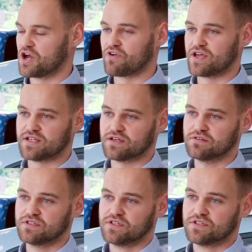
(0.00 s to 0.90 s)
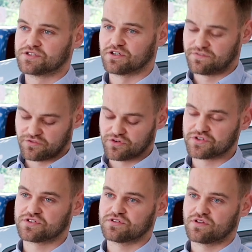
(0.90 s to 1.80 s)
great deal. So for
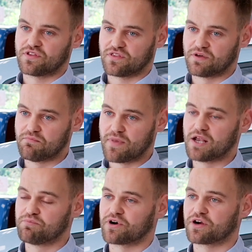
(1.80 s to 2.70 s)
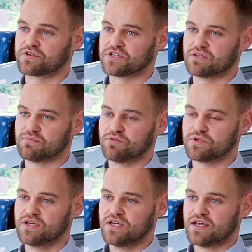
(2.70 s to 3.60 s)
us, the main priority at the
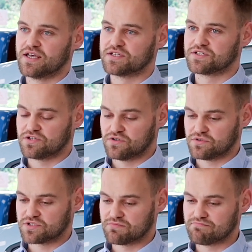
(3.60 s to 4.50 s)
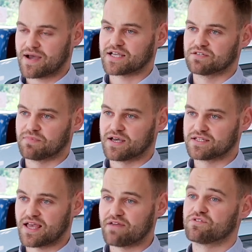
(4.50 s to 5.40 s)
moment is to
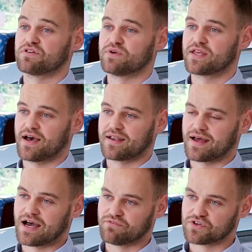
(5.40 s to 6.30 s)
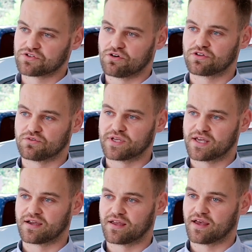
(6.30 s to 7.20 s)
maximise everything we can out of the stock that we
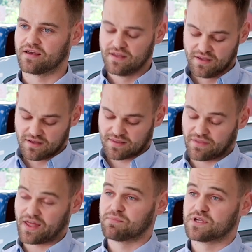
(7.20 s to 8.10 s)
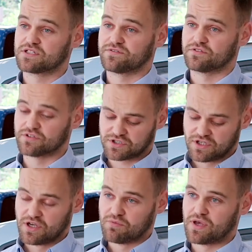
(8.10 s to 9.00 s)
can get. Now that means for us
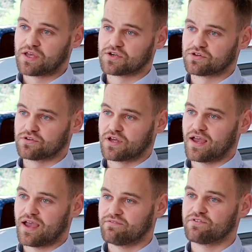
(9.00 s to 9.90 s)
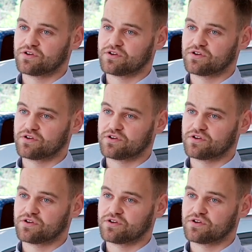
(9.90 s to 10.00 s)
making sure that every